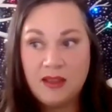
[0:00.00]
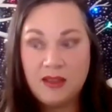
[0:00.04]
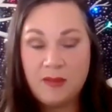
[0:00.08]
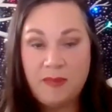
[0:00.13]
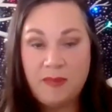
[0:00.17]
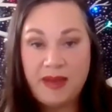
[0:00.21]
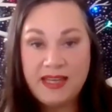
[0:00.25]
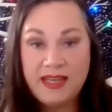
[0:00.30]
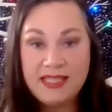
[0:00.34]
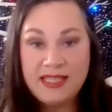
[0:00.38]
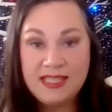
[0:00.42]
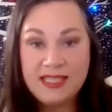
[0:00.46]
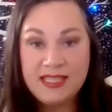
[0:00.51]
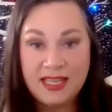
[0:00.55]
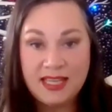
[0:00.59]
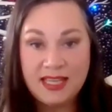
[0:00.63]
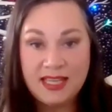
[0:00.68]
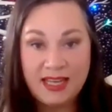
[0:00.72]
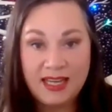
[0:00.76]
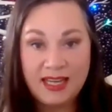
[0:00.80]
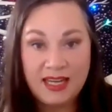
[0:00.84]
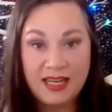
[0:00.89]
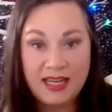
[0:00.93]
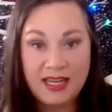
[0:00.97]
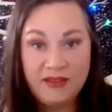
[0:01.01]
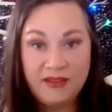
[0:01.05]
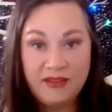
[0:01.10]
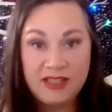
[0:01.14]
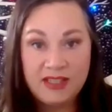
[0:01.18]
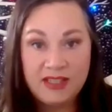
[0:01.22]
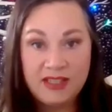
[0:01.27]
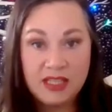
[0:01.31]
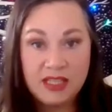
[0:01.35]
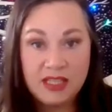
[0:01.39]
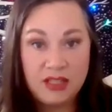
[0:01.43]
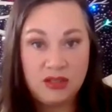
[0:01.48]
The best thing any of
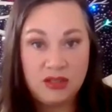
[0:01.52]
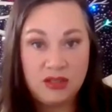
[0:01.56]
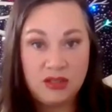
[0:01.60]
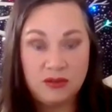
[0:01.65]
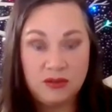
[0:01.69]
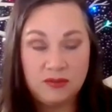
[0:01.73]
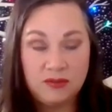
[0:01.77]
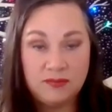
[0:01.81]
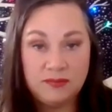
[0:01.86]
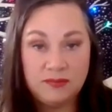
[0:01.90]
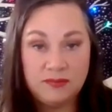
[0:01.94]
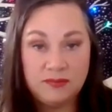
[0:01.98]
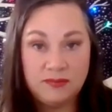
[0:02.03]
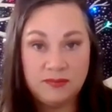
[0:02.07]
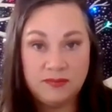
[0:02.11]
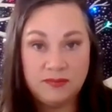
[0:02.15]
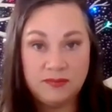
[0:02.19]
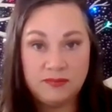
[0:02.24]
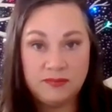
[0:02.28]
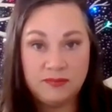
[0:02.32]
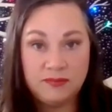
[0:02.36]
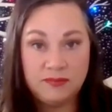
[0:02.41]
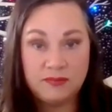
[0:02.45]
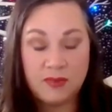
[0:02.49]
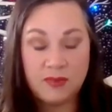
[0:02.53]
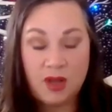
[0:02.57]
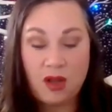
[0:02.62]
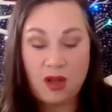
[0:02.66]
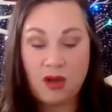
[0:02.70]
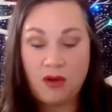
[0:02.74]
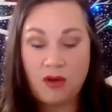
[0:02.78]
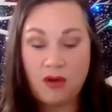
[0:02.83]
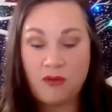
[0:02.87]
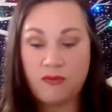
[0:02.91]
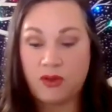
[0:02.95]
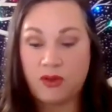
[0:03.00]
us can do
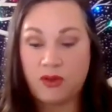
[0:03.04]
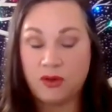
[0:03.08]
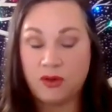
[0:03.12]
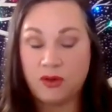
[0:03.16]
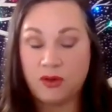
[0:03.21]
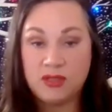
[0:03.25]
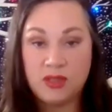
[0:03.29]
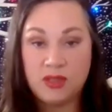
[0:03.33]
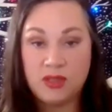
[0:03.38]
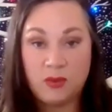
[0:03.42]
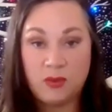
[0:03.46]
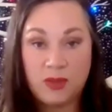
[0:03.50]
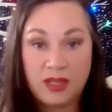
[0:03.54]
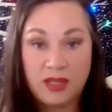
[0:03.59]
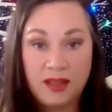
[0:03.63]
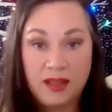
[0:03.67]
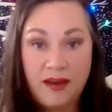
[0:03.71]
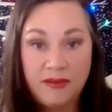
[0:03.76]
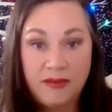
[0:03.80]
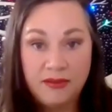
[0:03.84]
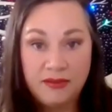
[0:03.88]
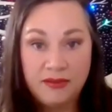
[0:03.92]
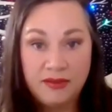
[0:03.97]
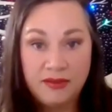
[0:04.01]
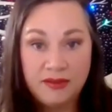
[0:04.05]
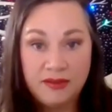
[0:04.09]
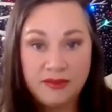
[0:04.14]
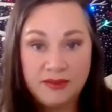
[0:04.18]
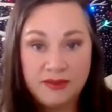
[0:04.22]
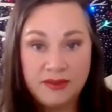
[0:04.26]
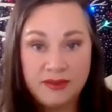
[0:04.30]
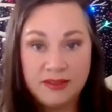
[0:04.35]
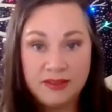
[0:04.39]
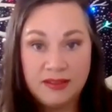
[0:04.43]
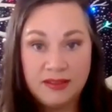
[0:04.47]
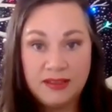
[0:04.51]
for those that we love
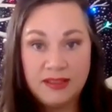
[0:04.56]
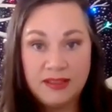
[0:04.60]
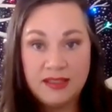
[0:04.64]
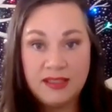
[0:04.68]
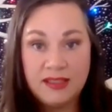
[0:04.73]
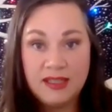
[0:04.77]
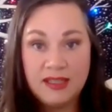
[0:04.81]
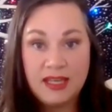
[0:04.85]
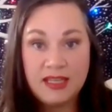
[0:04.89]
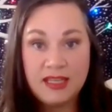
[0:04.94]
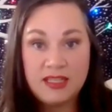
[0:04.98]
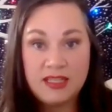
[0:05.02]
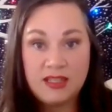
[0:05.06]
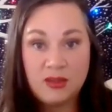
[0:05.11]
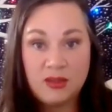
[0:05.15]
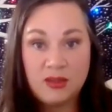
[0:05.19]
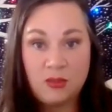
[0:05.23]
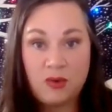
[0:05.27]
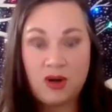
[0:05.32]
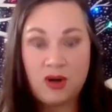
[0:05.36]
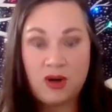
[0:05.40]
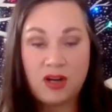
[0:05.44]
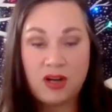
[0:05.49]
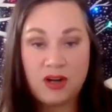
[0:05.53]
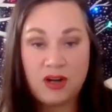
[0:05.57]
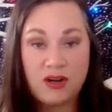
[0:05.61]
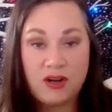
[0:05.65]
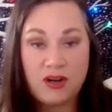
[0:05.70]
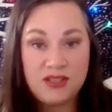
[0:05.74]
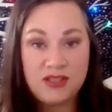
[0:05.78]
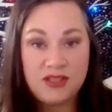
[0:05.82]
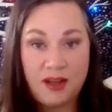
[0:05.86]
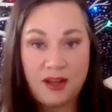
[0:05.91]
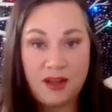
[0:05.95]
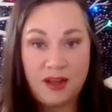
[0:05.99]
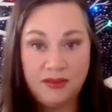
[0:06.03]
is to work on
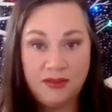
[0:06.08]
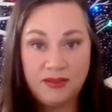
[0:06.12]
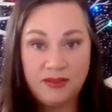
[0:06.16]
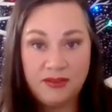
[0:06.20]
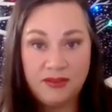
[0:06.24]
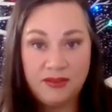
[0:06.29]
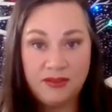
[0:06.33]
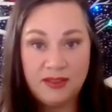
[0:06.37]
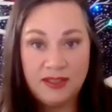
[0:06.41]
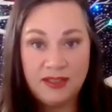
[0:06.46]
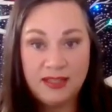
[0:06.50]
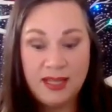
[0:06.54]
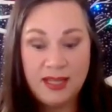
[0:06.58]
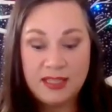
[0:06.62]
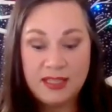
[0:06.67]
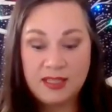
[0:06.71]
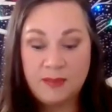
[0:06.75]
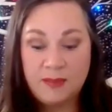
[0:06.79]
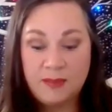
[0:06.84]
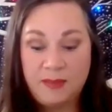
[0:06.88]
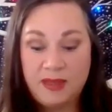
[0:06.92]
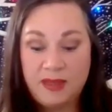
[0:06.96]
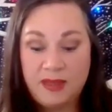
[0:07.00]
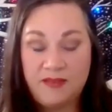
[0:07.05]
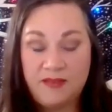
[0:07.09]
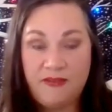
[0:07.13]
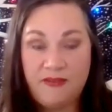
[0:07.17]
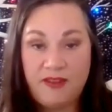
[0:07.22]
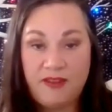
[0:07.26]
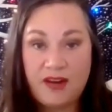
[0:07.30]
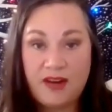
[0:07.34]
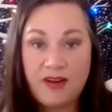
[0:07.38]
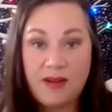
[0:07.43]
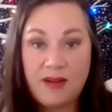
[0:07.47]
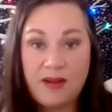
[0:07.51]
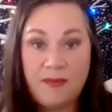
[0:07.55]
ourselves, to be the
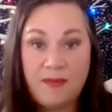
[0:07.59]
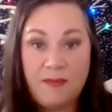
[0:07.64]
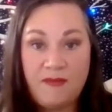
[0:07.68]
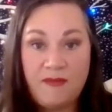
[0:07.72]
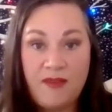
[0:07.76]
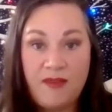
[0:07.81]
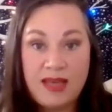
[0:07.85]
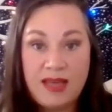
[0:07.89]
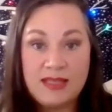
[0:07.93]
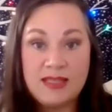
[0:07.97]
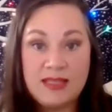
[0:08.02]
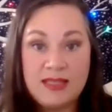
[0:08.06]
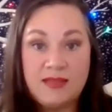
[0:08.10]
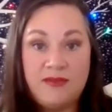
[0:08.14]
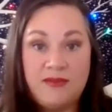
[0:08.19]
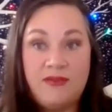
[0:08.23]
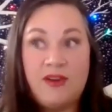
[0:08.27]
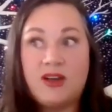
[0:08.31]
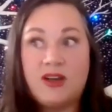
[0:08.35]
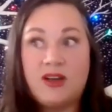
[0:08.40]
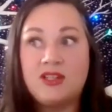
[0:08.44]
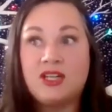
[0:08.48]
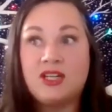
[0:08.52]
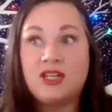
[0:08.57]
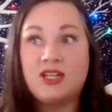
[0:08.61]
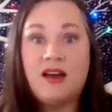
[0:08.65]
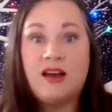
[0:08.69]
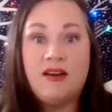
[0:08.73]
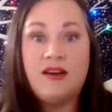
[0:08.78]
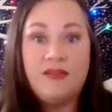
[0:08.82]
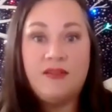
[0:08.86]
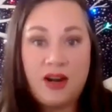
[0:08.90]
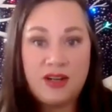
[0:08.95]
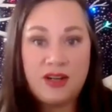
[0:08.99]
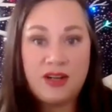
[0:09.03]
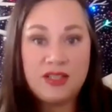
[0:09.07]
very best version
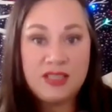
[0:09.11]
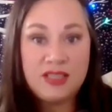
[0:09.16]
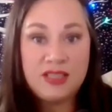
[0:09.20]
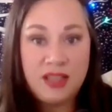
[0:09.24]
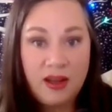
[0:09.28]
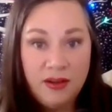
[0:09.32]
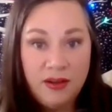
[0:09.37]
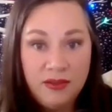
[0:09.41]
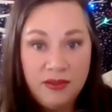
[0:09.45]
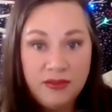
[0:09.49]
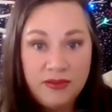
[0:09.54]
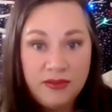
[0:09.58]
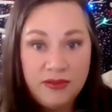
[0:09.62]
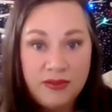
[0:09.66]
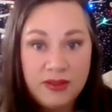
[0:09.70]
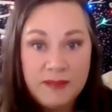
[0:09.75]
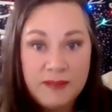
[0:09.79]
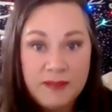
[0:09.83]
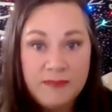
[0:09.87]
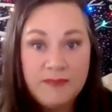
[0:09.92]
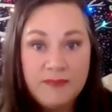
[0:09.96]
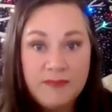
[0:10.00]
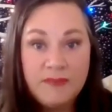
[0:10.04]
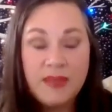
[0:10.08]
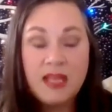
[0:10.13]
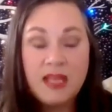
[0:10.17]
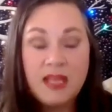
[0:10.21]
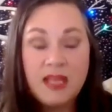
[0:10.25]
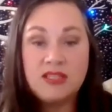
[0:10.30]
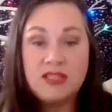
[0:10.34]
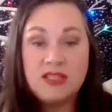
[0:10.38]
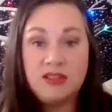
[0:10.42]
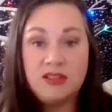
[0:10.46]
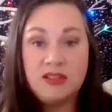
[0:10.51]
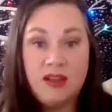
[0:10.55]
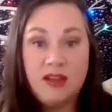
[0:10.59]
of ourselves,
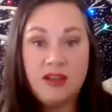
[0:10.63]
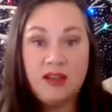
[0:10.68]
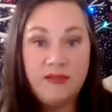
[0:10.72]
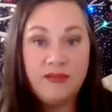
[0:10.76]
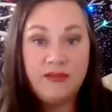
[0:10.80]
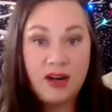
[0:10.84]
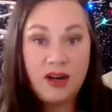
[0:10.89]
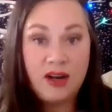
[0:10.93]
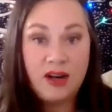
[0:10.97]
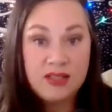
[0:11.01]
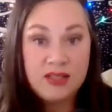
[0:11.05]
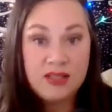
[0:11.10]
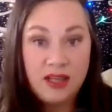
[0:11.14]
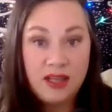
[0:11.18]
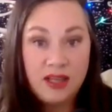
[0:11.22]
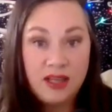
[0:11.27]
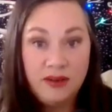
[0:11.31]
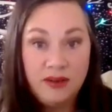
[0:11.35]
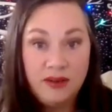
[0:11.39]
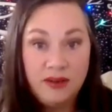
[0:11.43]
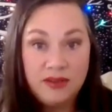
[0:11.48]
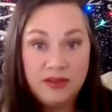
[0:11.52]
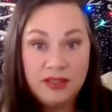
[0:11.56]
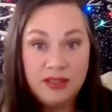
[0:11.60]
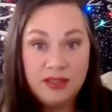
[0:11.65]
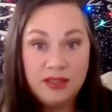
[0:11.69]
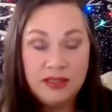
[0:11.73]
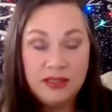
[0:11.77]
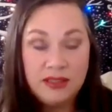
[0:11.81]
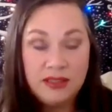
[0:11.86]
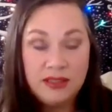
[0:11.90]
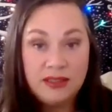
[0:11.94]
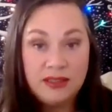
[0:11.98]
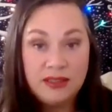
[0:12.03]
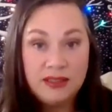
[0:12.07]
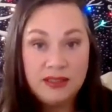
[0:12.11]
to love ourselves,
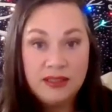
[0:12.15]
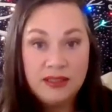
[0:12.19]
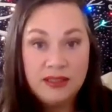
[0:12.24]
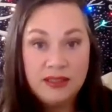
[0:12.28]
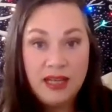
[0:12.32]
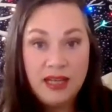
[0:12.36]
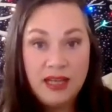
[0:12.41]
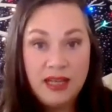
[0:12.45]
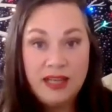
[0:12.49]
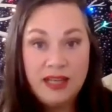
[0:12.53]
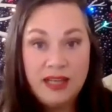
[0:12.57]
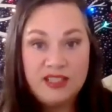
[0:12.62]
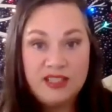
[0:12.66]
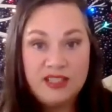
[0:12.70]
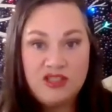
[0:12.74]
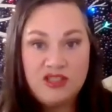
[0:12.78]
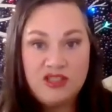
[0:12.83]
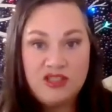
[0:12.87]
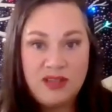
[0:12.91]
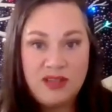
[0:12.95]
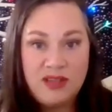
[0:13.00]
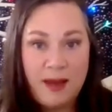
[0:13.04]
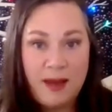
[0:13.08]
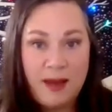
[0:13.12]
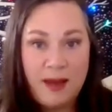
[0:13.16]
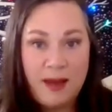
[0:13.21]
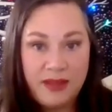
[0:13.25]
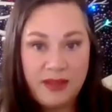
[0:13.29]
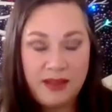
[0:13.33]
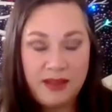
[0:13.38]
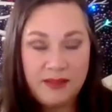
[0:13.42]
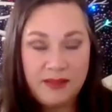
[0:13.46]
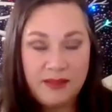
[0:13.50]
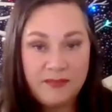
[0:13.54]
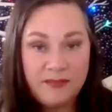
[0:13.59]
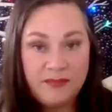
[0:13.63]
and to choose
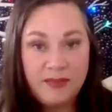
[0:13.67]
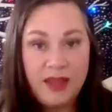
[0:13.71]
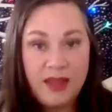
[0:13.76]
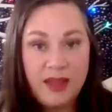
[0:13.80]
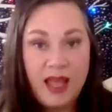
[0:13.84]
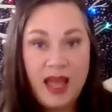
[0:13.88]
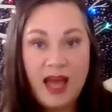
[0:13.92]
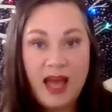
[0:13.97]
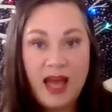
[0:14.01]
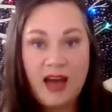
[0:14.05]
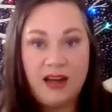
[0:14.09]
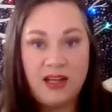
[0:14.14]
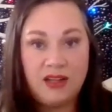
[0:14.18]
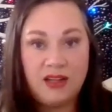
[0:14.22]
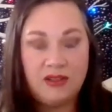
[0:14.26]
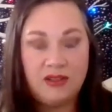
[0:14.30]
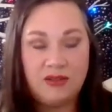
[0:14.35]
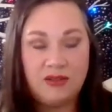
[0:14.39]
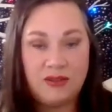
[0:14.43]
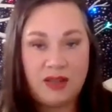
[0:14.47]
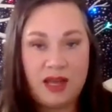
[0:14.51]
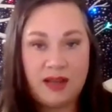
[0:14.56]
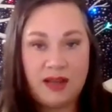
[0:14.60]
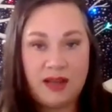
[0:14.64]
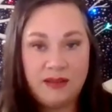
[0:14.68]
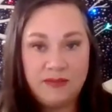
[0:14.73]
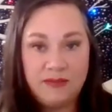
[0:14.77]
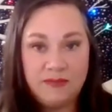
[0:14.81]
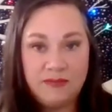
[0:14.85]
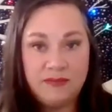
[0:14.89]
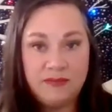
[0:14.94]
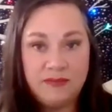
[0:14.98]
happy. How do you do that?